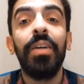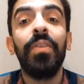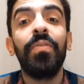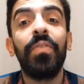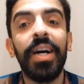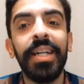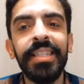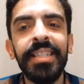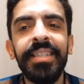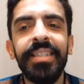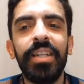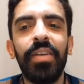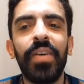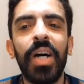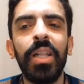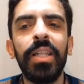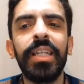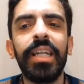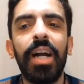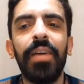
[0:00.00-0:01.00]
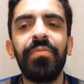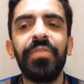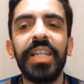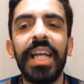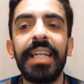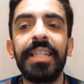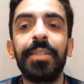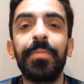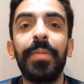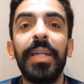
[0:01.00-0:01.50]
What is the value of the
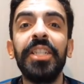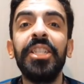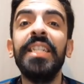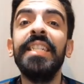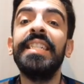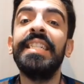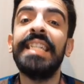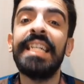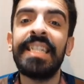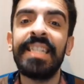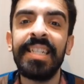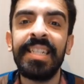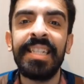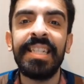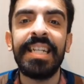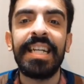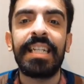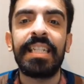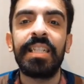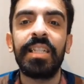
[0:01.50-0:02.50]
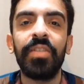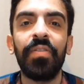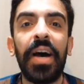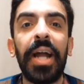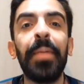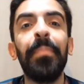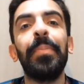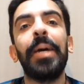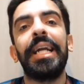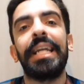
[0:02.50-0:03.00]
expression 66
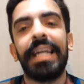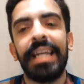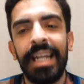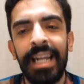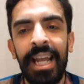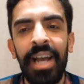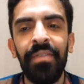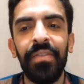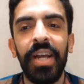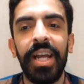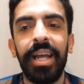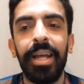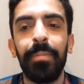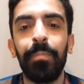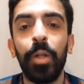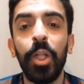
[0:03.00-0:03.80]
divided by 11